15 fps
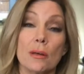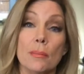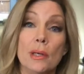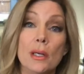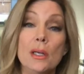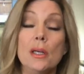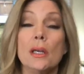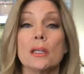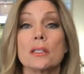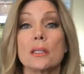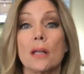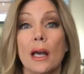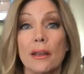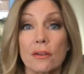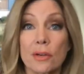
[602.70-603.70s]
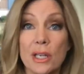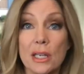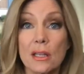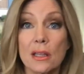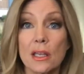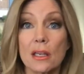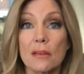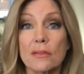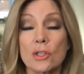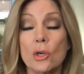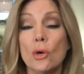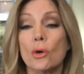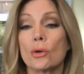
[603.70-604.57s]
them until either he leaves